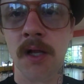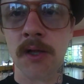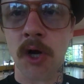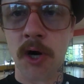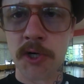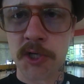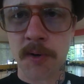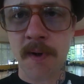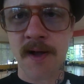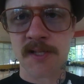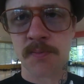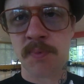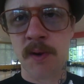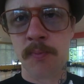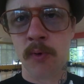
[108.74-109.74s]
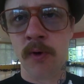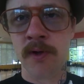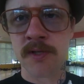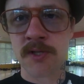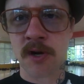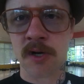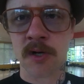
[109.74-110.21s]
larger amounts of people,
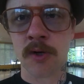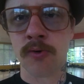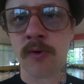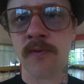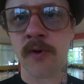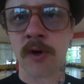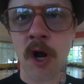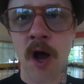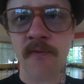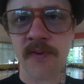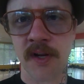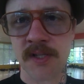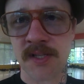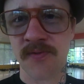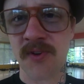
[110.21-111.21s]
and start to improve your confidence.